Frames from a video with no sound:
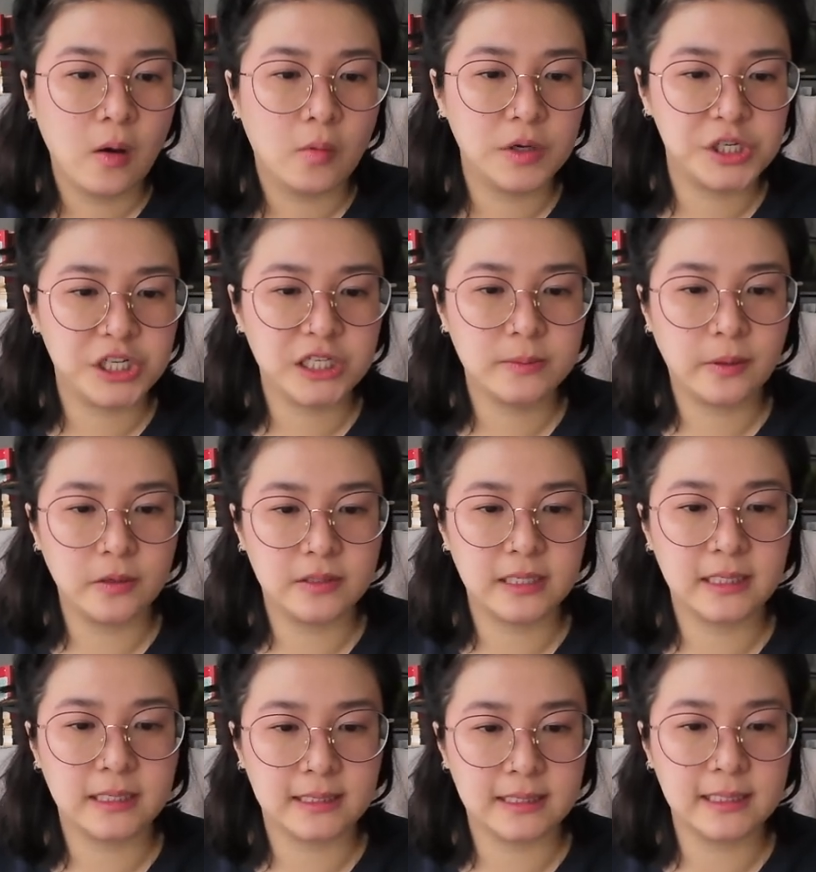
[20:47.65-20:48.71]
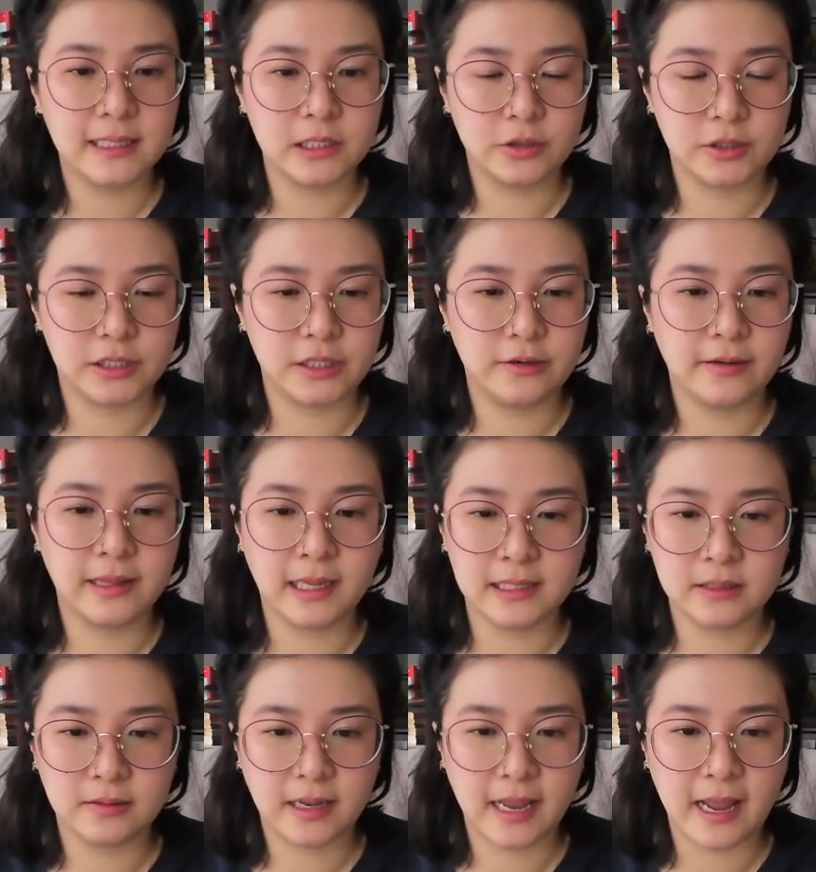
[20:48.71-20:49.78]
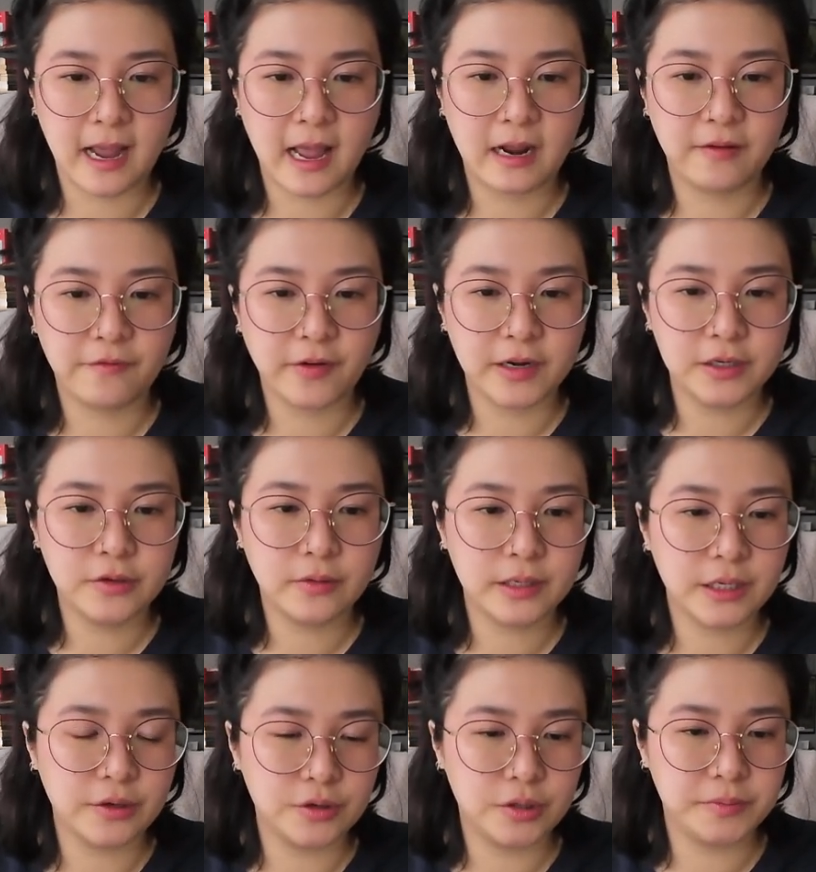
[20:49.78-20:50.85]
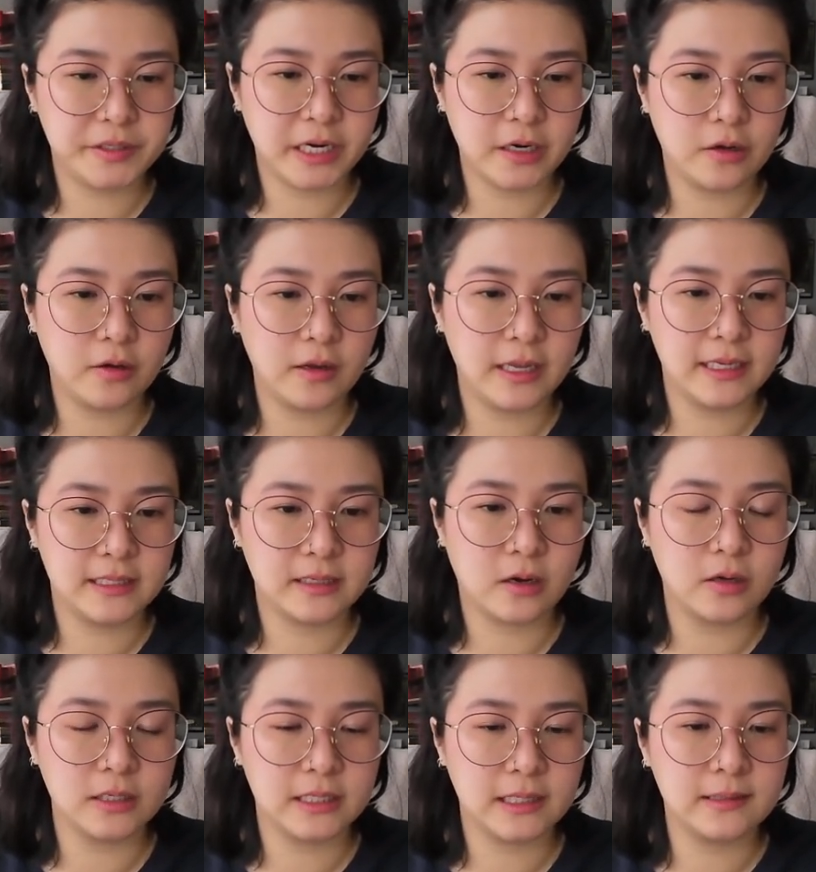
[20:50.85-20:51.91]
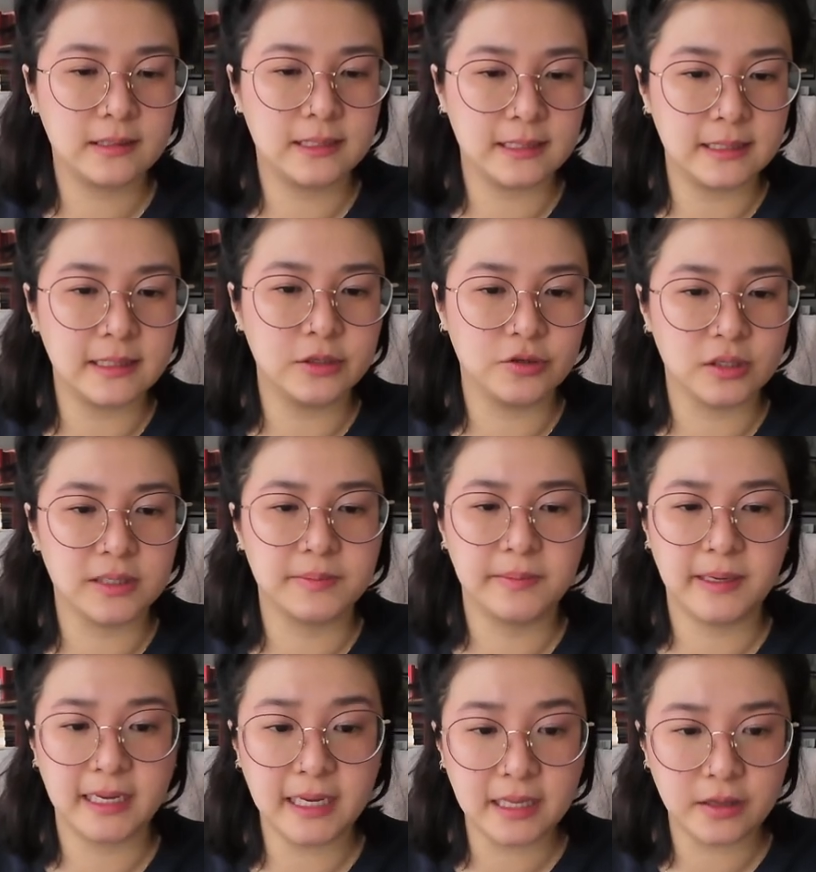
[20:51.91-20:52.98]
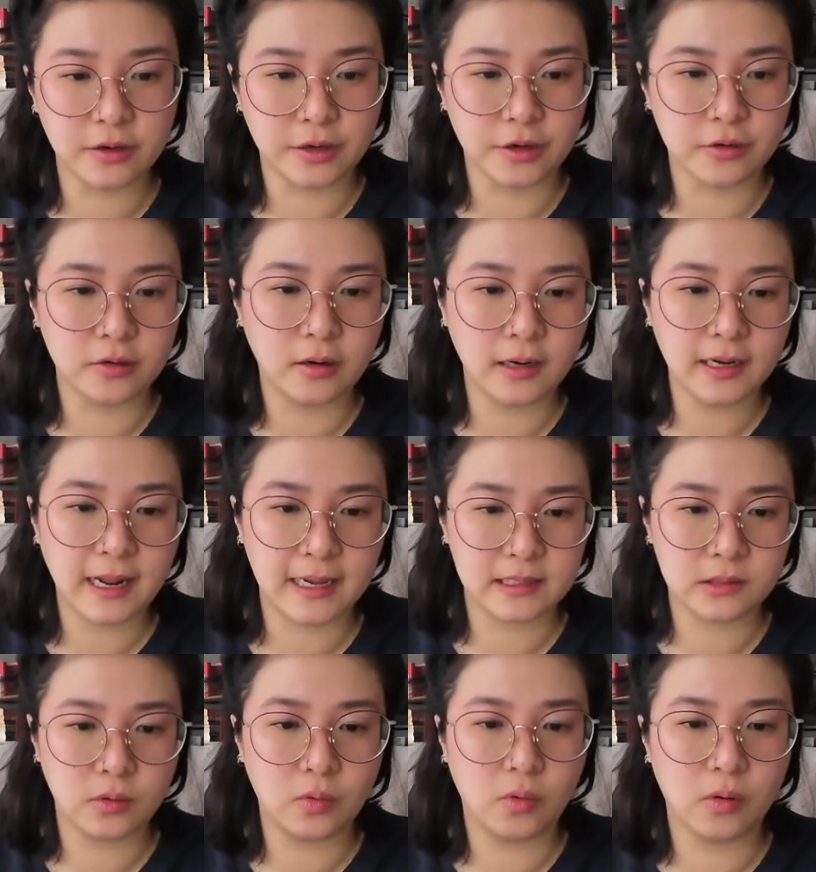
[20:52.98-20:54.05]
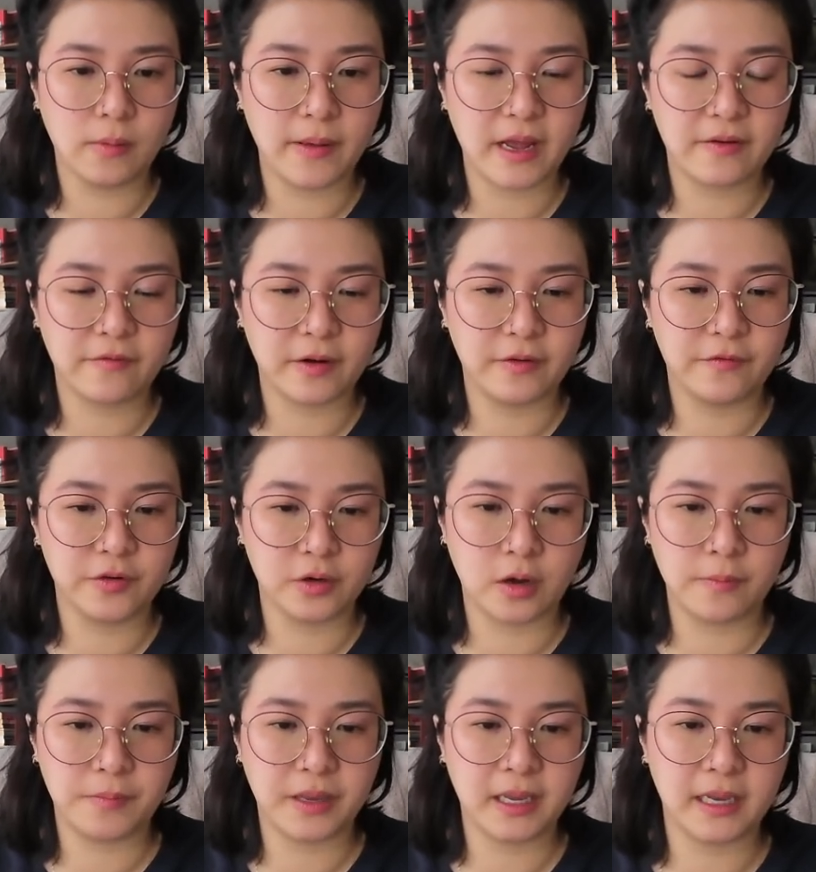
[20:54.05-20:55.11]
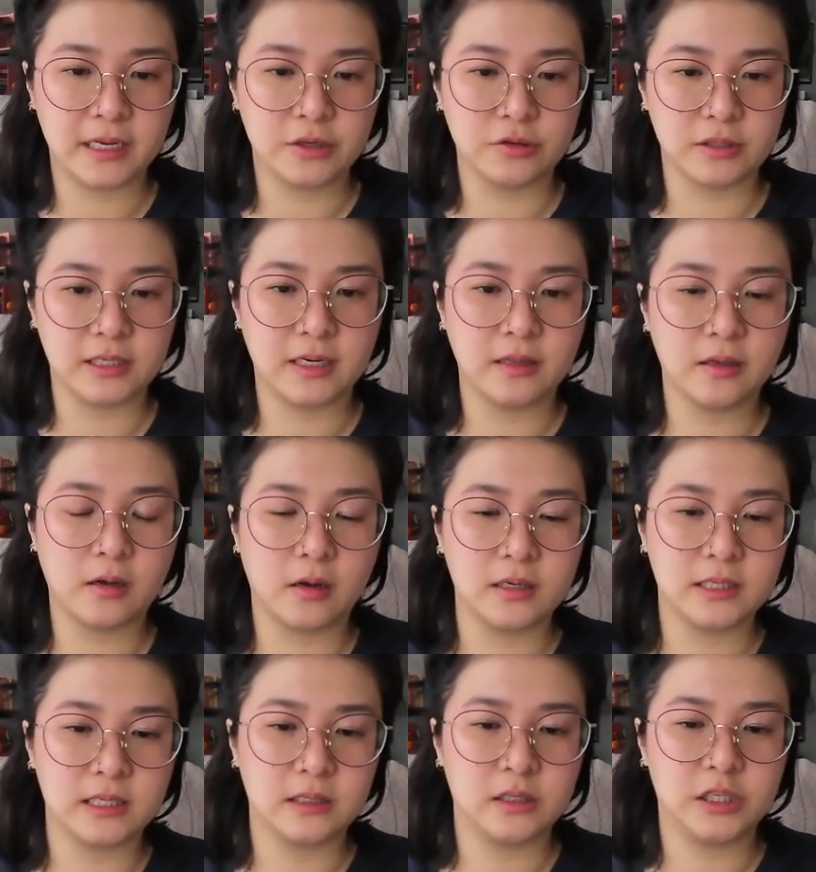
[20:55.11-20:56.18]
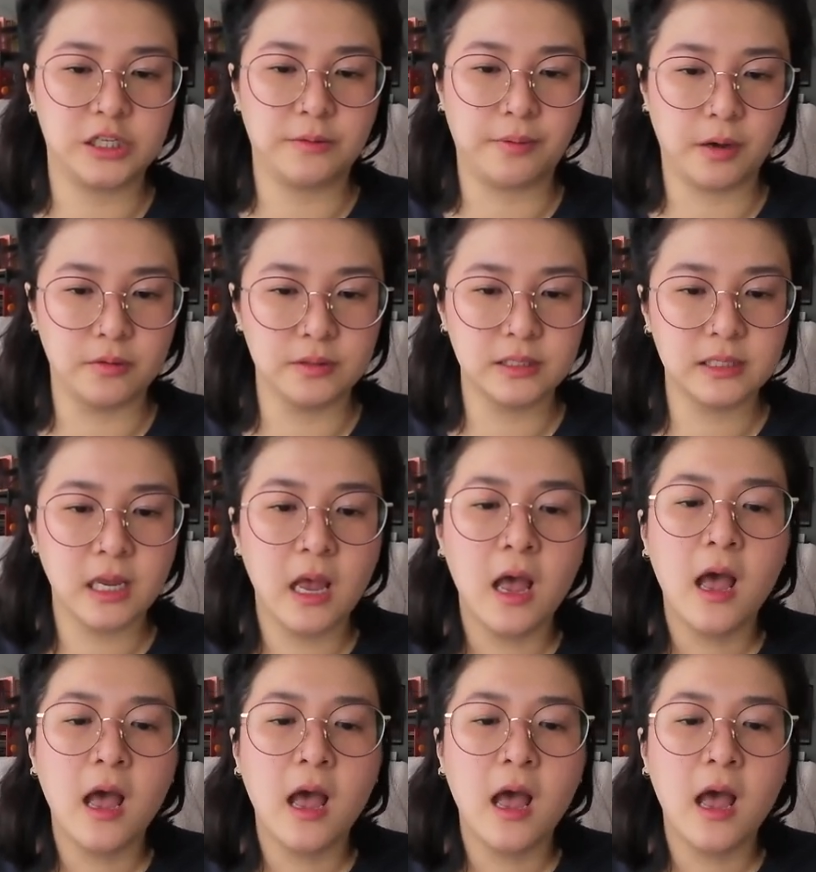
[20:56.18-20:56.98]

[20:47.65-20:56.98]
What she's posting doesn't interest you, and that's okay. I had a friend who had a YouTube channel. His content didn't interest me either. You're not an asshole or a bad friend for not being interested in the content she posts.